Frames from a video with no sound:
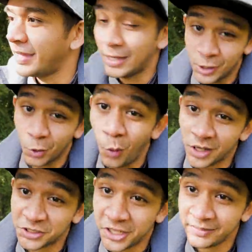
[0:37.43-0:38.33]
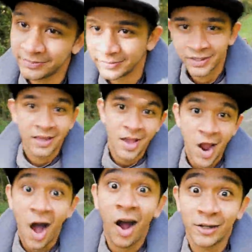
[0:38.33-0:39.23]
and you're watching
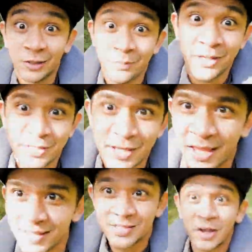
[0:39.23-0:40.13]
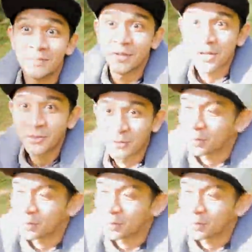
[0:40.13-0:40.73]
Heart Limits. So I'm here on the